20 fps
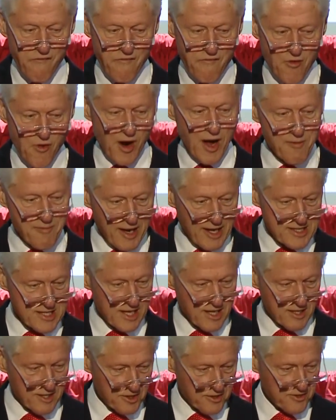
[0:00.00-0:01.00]
Why am I
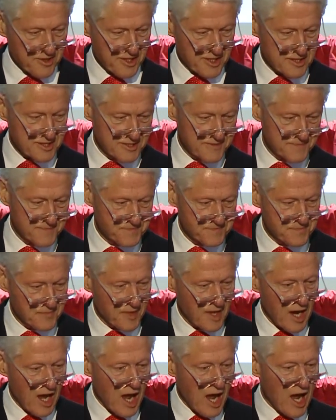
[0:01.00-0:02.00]
telling you this?
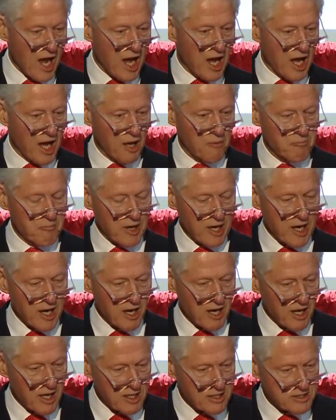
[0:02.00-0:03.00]

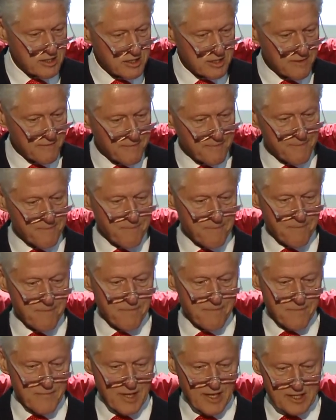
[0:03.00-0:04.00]
Because
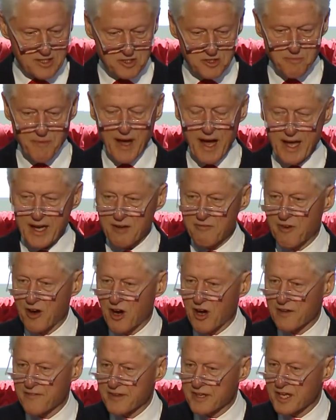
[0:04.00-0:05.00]
in spite of
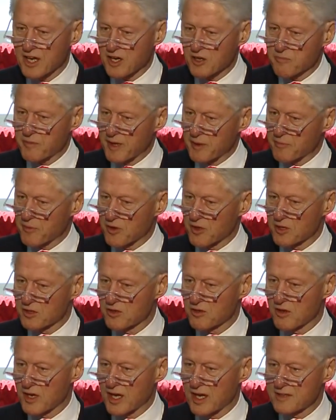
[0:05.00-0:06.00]
all the young people
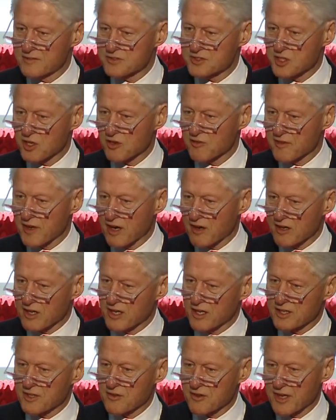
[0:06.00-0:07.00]
who have served our
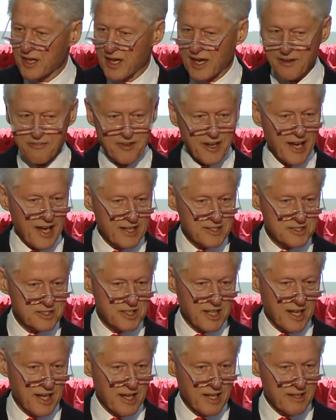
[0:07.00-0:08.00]
country in
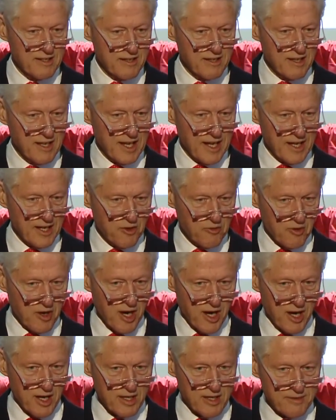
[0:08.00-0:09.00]
Afghanistan and
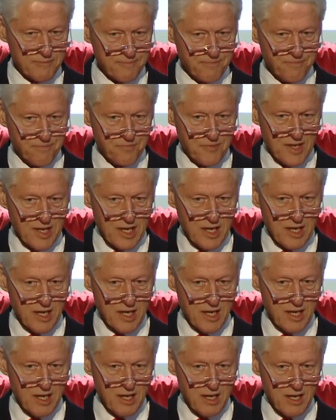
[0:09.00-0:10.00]
Iraq,
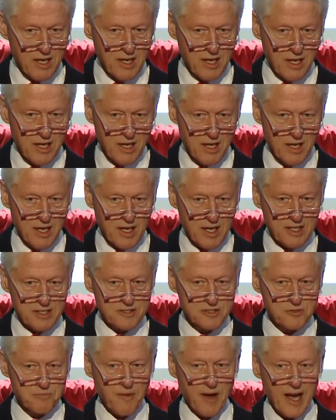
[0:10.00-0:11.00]
in
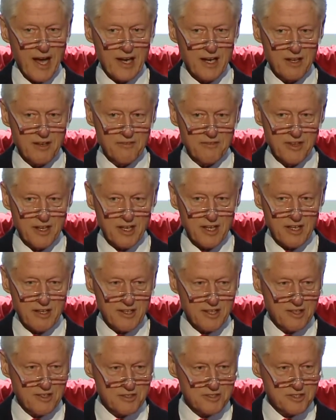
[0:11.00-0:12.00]
spite of the
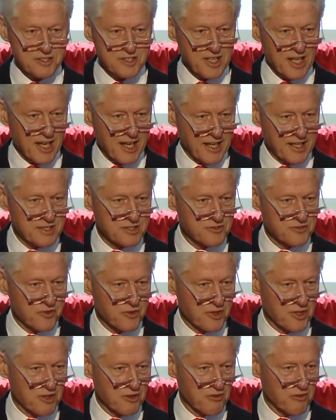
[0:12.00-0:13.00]
clear stakes for
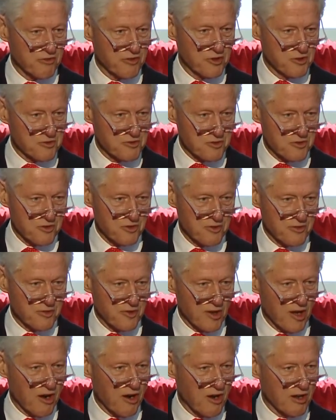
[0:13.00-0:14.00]
your future, with
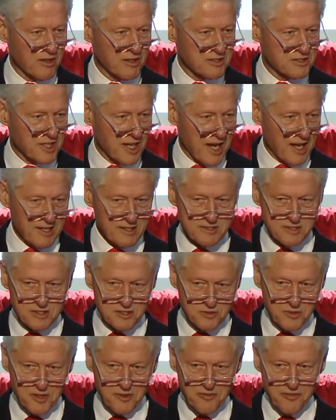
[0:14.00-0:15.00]
all the
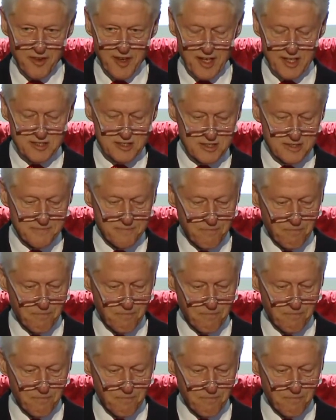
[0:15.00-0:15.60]
challenges we face,